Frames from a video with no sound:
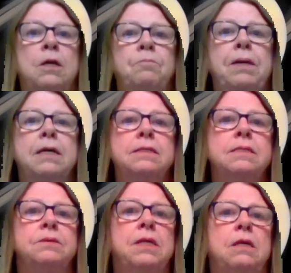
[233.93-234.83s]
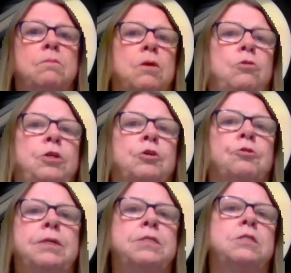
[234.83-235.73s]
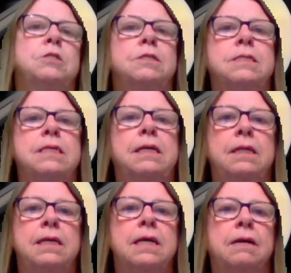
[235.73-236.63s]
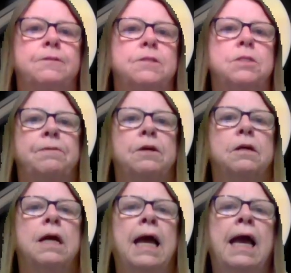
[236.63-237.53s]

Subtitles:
because of the ammonia crystals in the atmosphere,